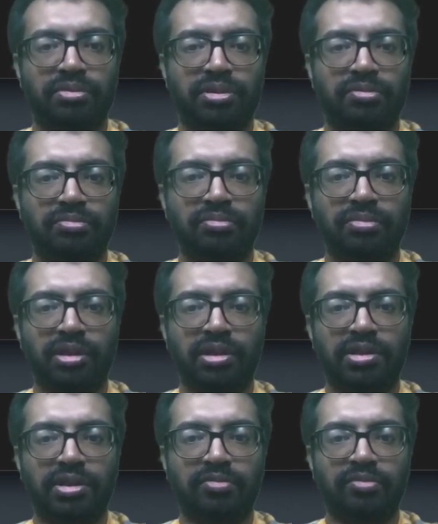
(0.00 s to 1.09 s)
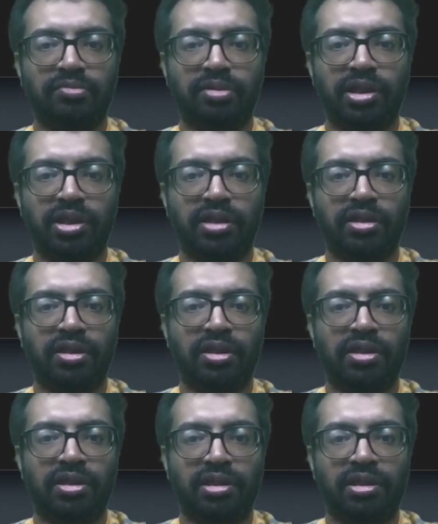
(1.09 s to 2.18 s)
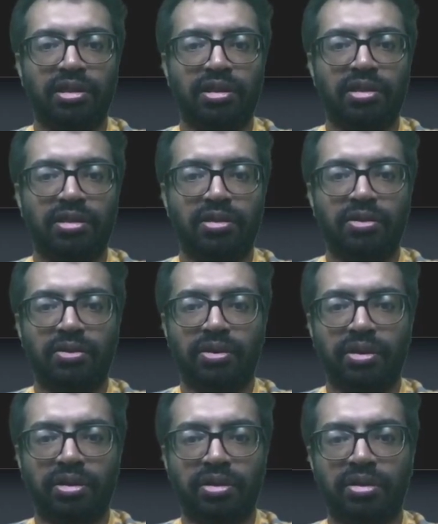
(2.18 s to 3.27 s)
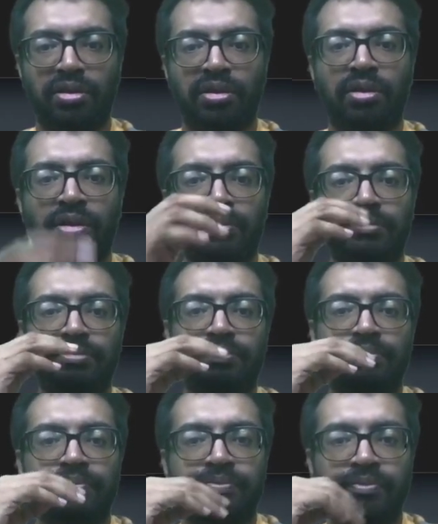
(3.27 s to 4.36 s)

let's say Mumbai. Okay.